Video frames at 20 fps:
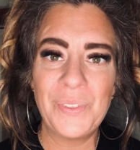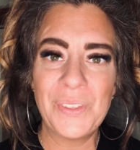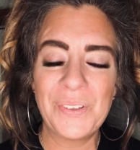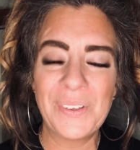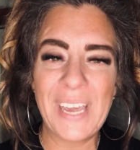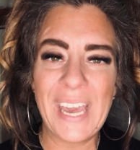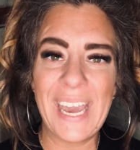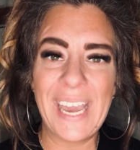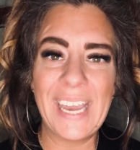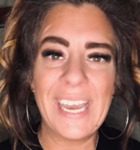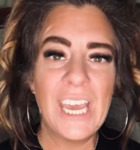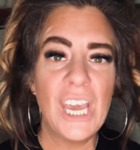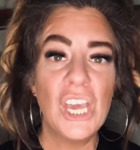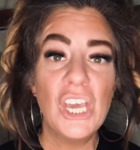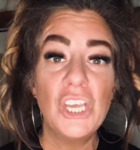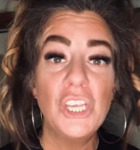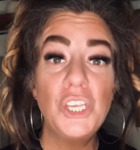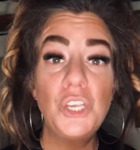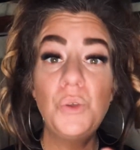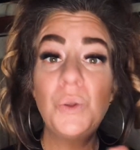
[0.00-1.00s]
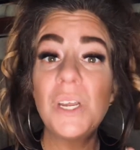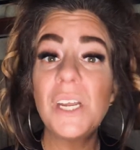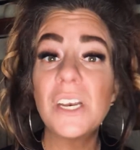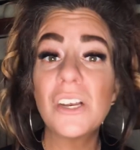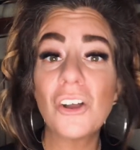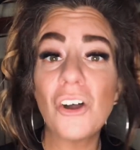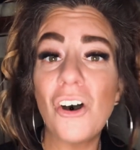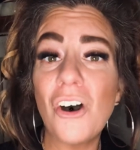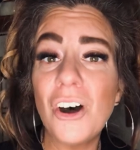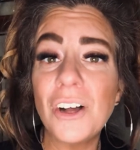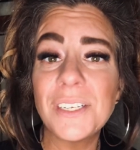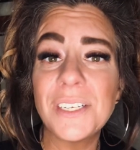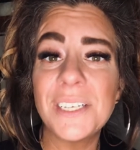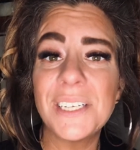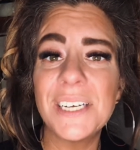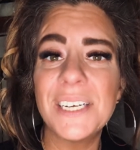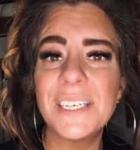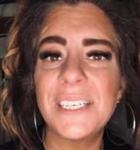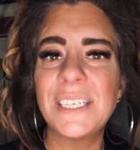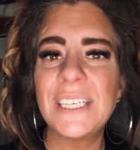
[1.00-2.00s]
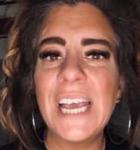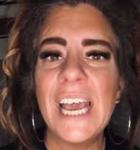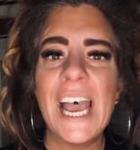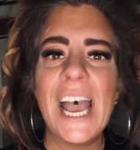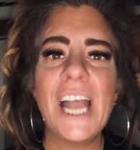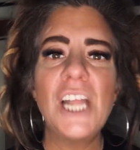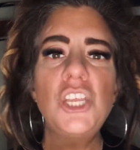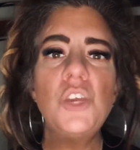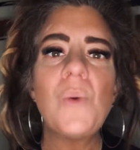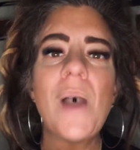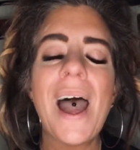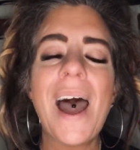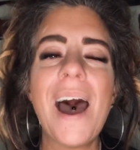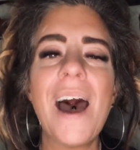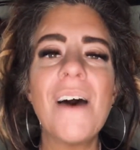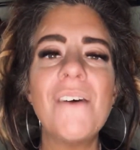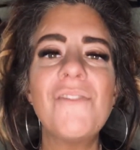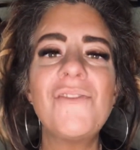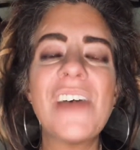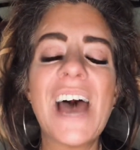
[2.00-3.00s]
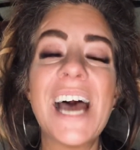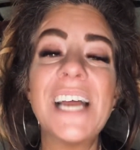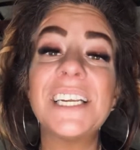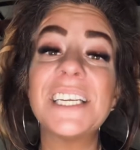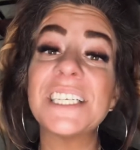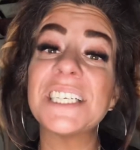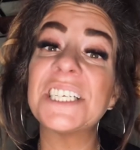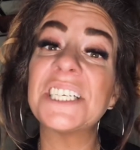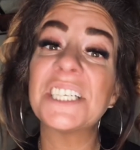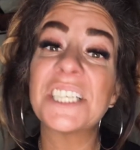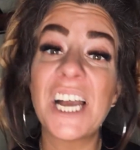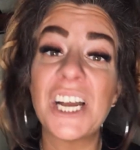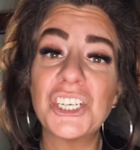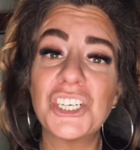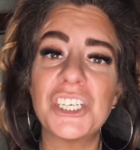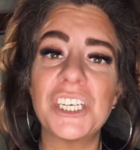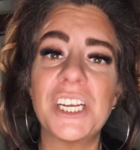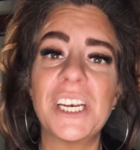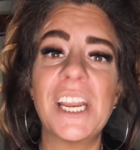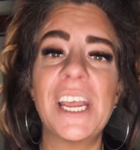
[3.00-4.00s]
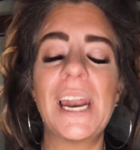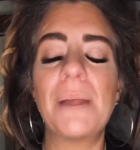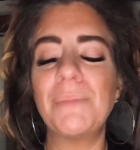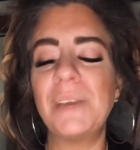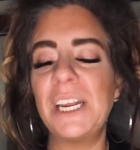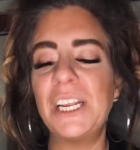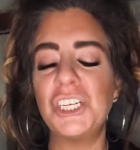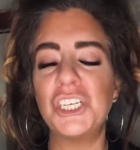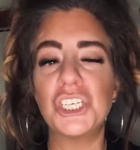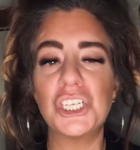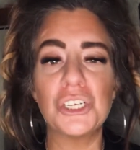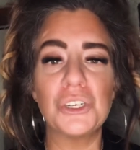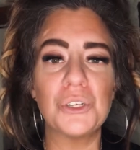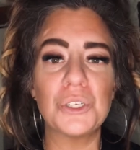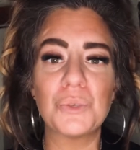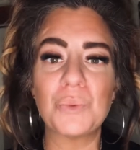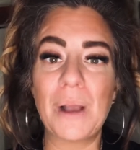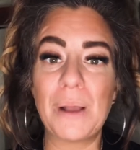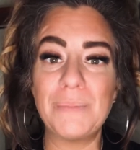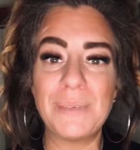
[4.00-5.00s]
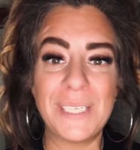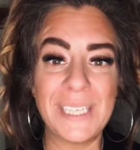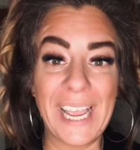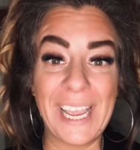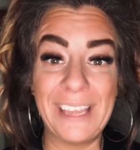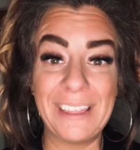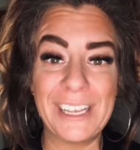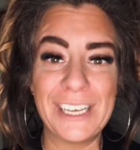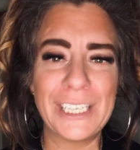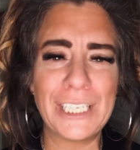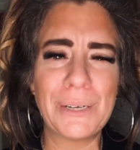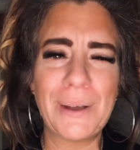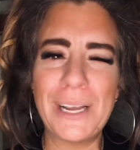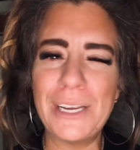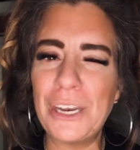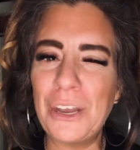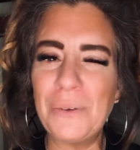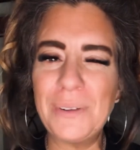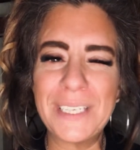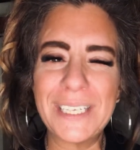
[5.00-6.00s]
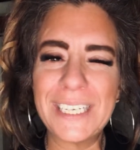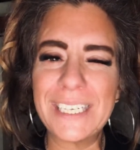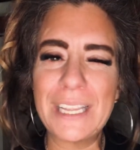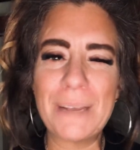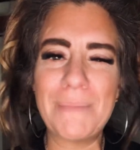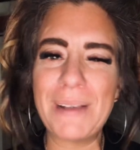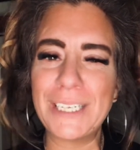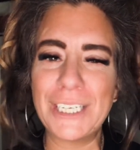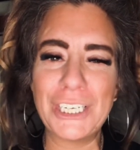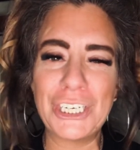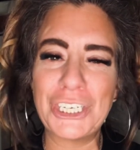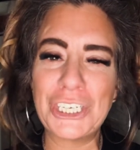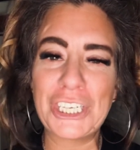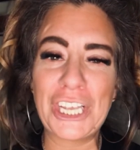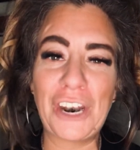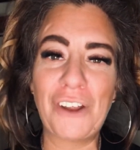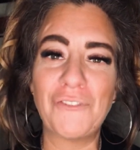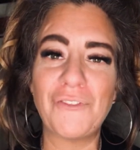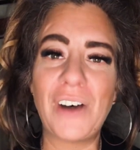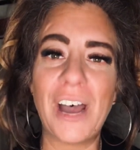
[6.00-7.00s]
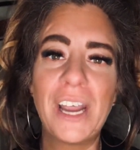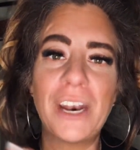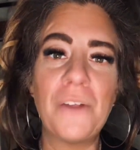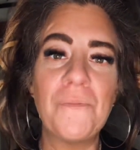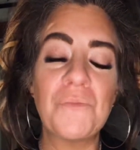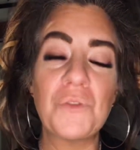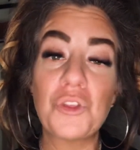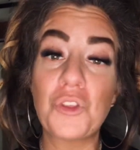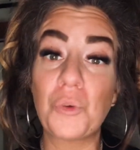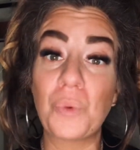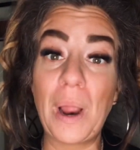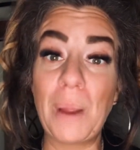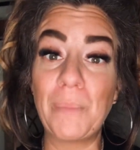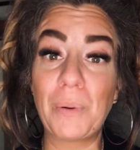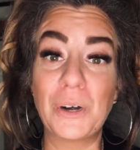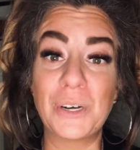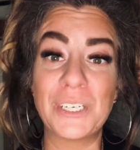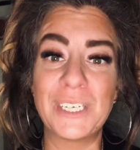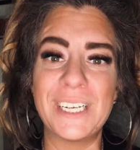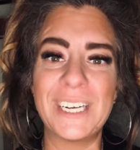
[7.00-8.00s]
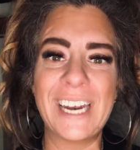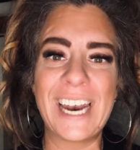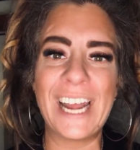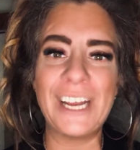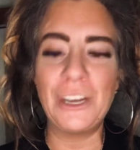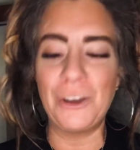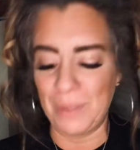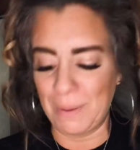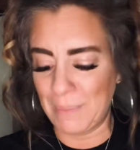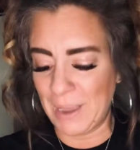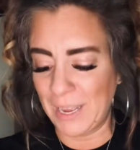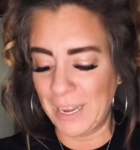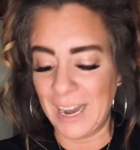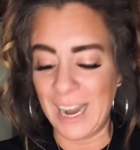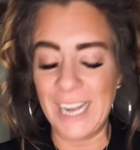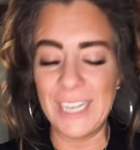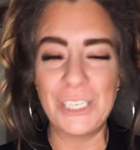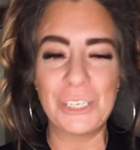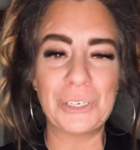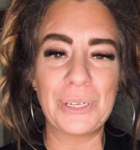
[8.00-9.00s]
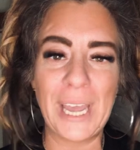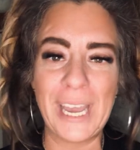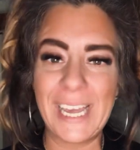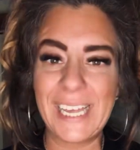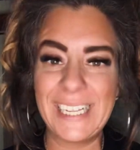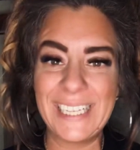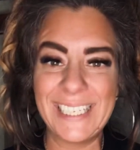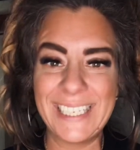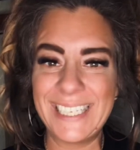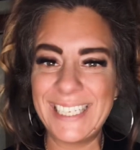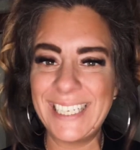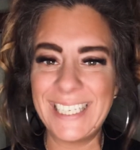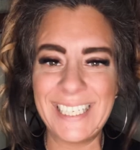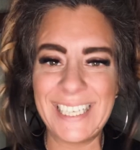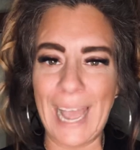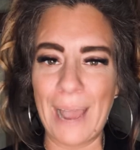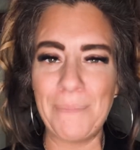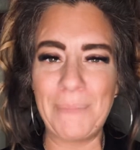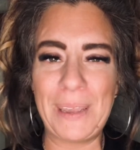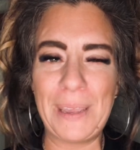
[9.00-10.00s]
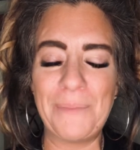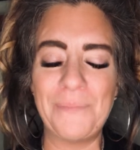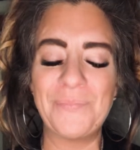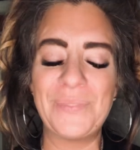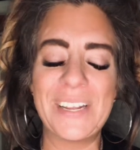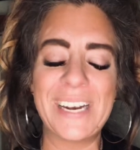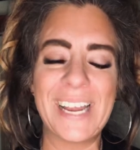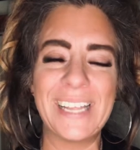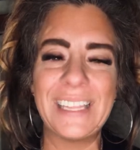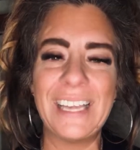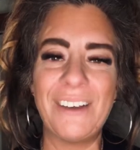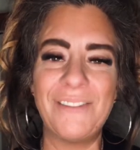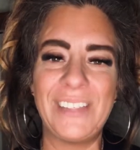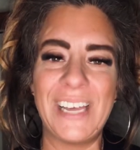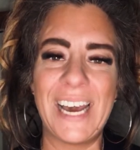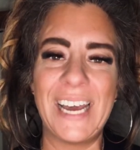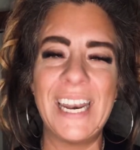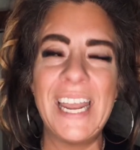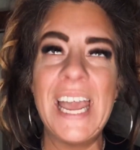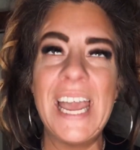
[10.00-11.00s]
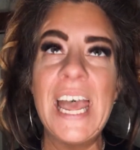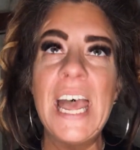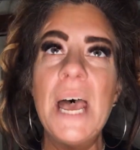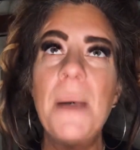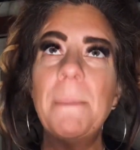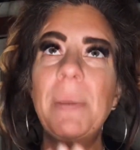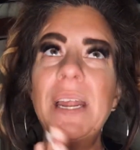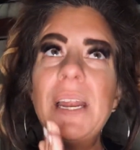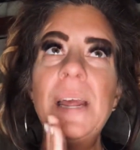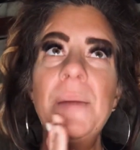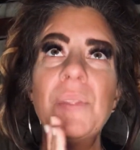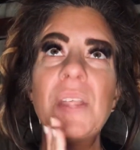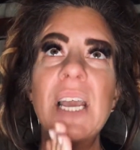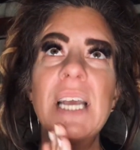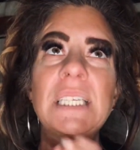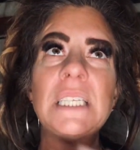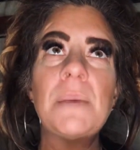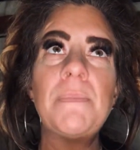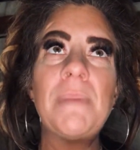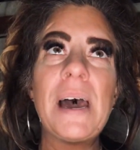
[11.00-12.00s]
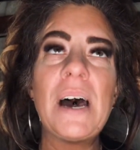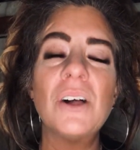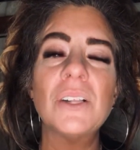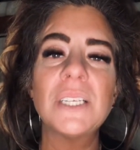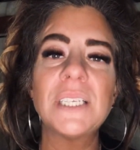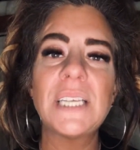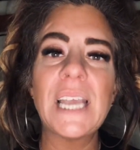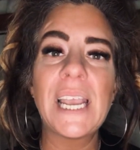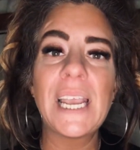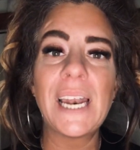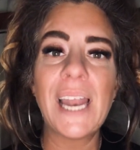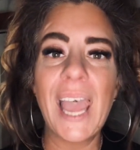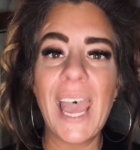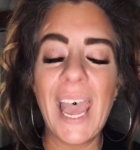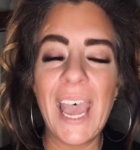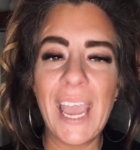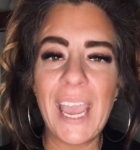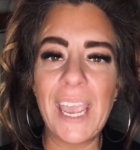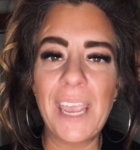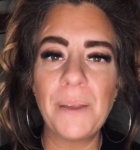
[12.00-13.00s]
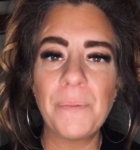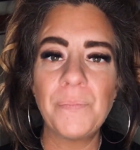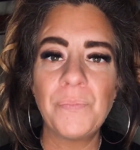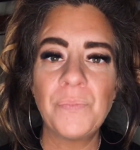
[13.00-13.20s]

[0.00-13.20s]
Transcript: Okay, you didn't cause this. And you have that discussion, and I'm getting chills while I'm saying this. So I know the message is going to find the right person. And I know that my guides are like, zapping, and I love that. But it's about saying, hey,